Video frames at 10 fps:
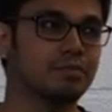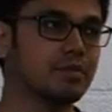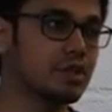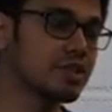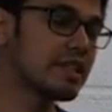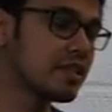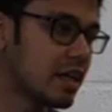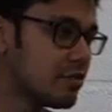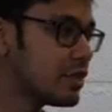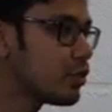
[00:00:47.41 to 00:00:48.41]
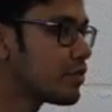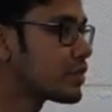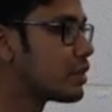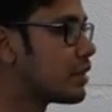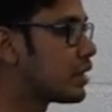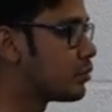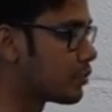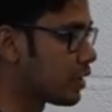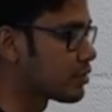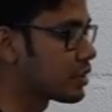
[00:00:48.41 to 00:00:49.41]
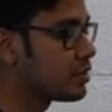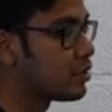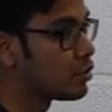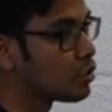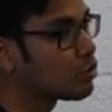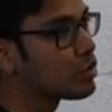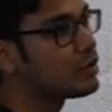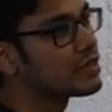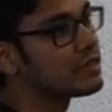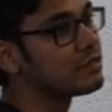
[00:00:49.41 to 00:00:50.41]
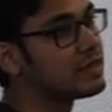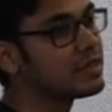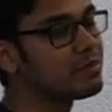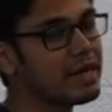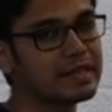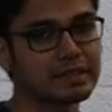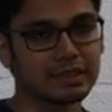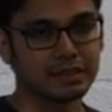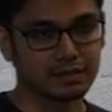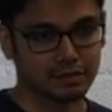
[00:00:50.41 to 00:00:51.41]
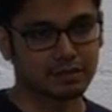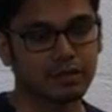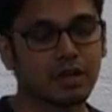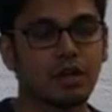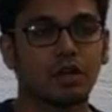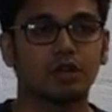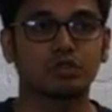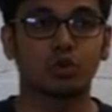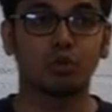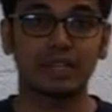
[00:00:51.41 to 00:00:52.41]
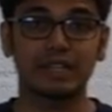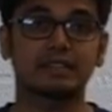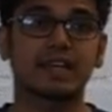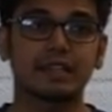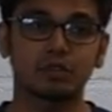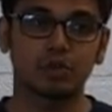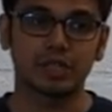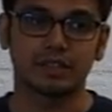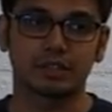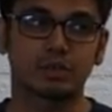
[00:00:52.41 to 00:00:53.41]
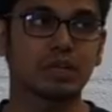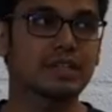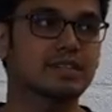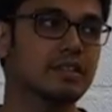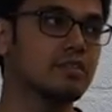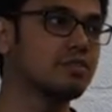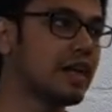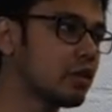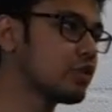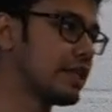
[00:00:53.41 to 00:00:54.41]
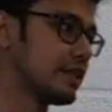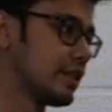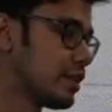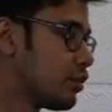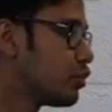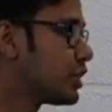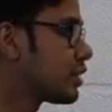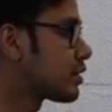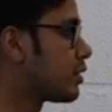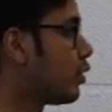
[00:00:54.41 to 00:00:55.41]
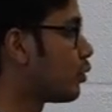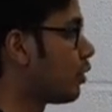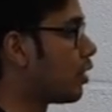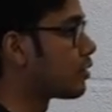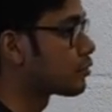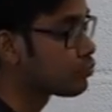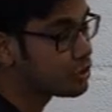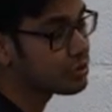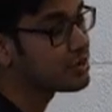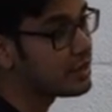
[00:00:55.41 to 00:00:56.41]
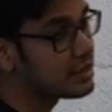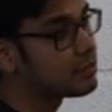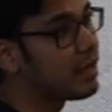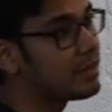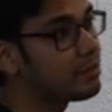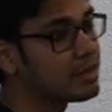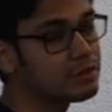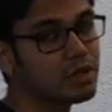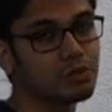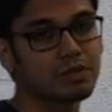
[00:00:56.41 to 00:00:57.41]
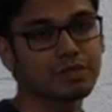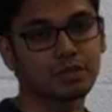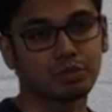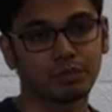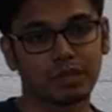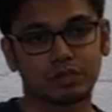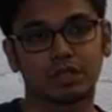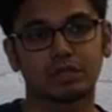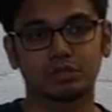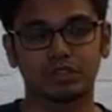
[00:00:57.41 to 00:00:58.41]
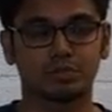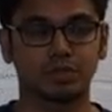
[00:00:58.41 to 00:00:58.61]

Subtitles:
using in every web server and browser, though cookie was invented back in the 90s. So what exactly cookie is? Cookie is a value data, which was sent by a particular website to a particular user's